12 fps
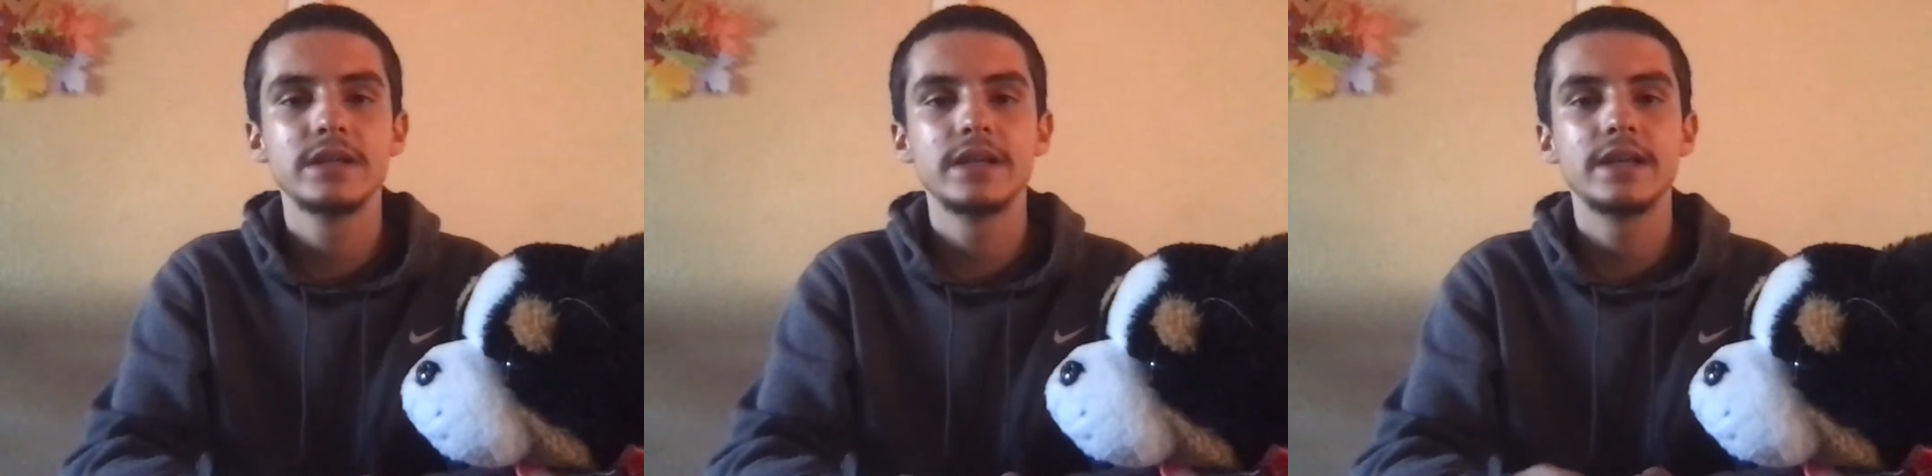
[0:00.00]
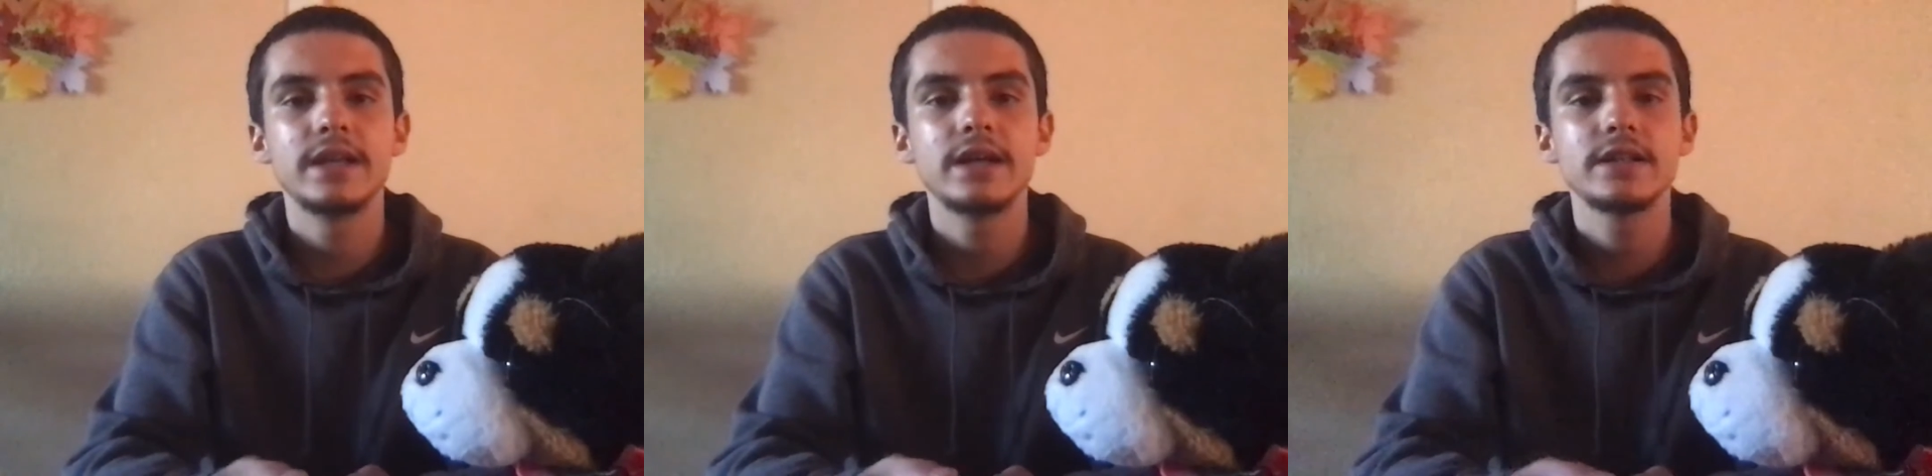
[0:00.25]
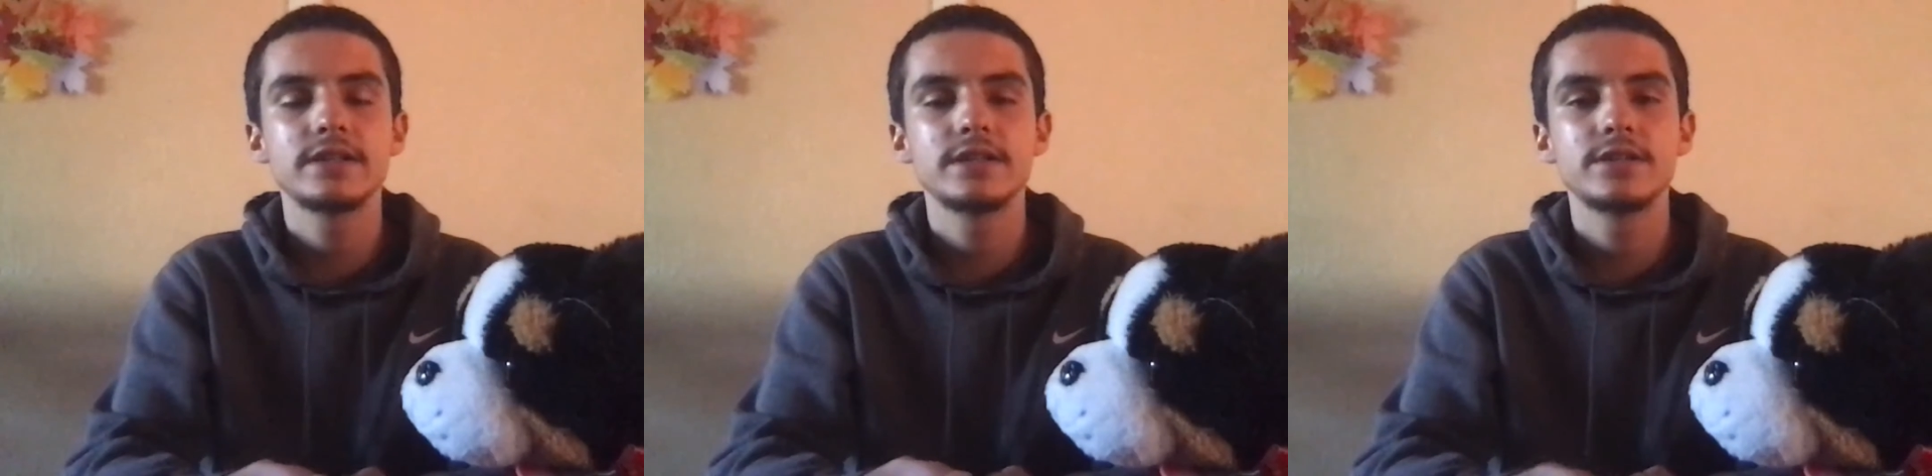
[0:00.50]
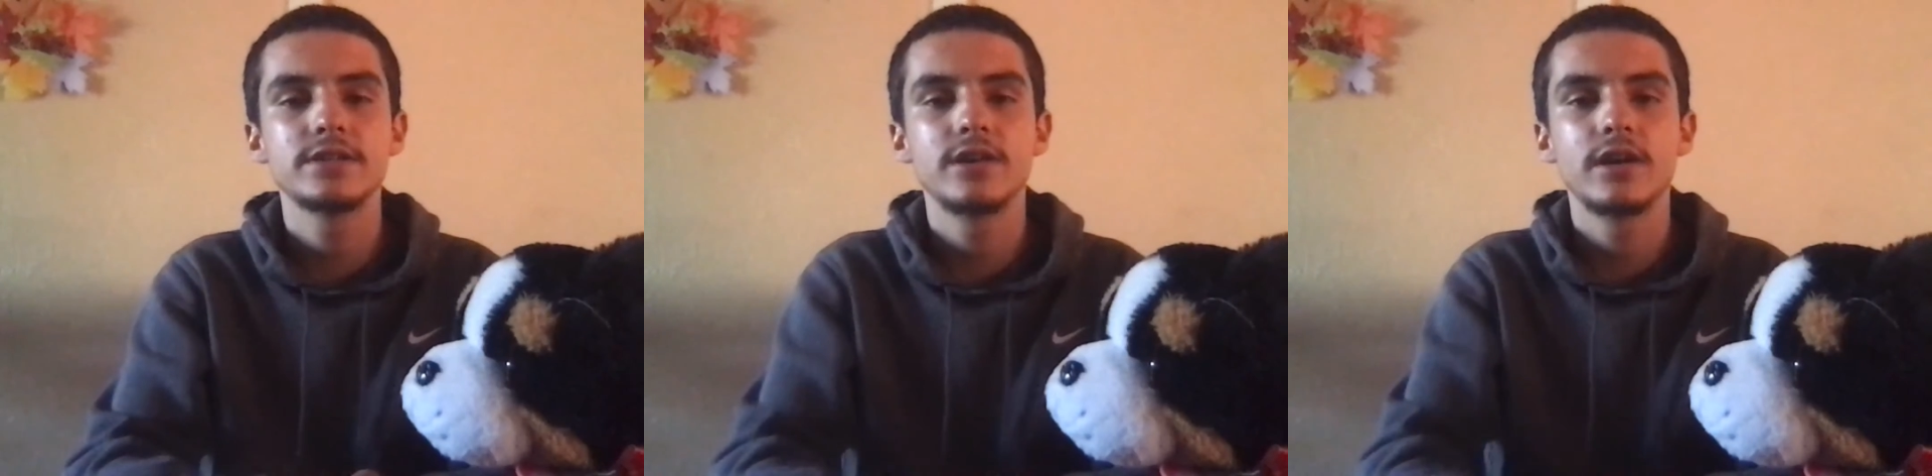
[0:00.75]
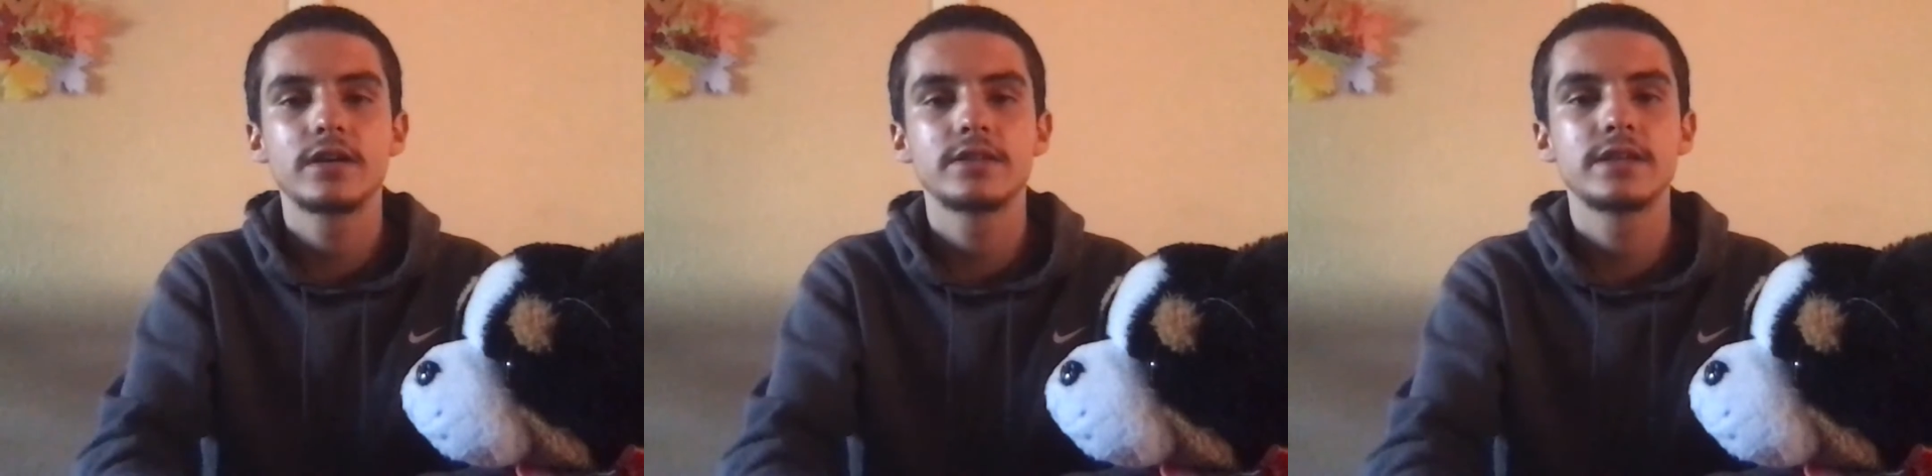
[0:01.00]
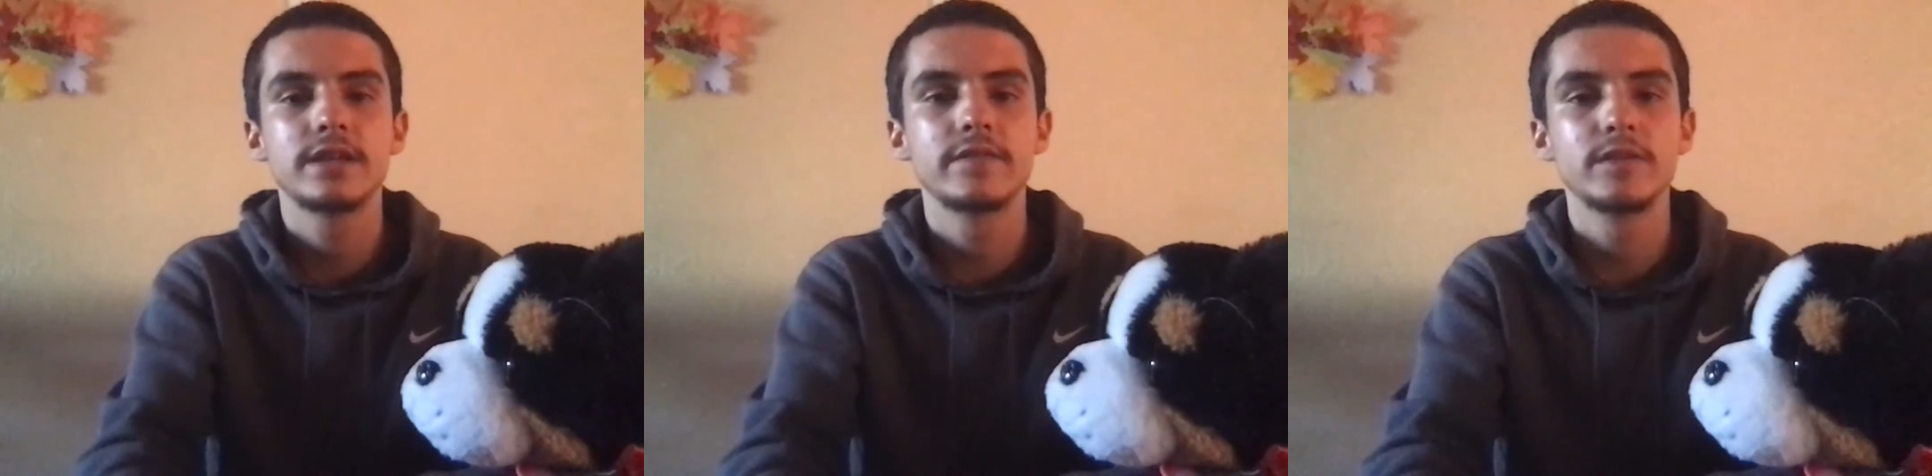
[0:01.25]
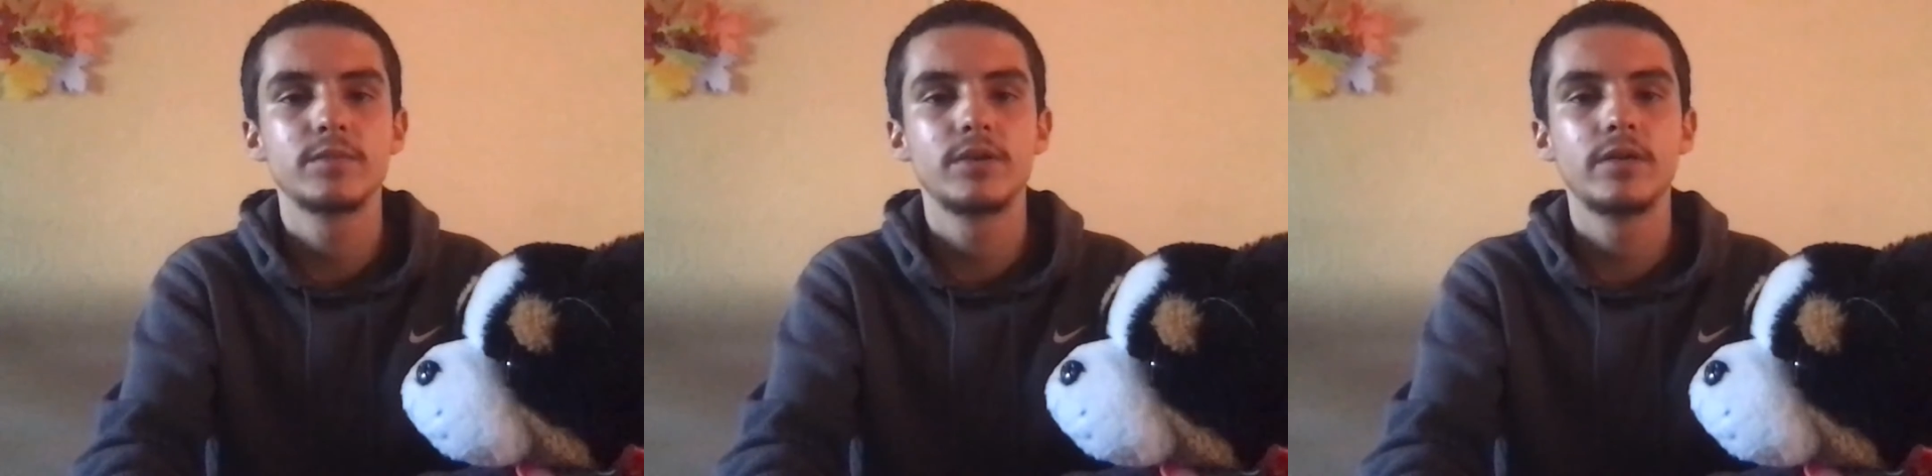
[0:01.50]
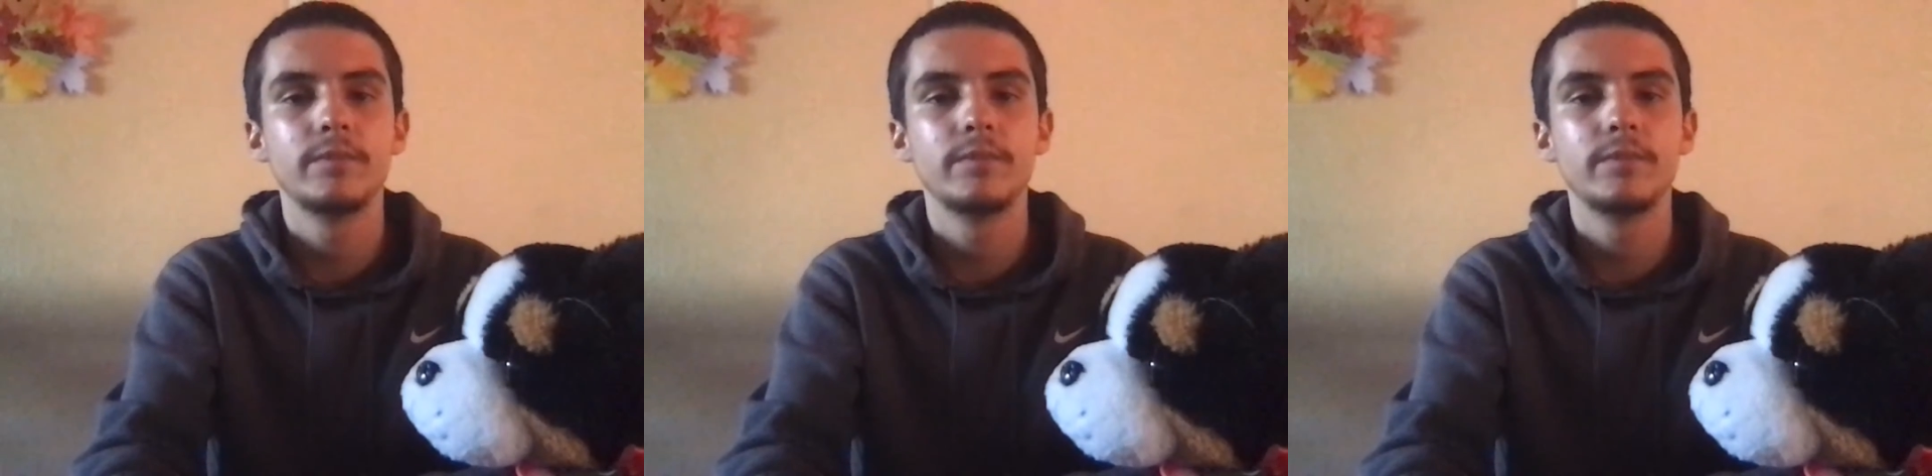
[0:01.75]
and how to teach your dog to give their paw.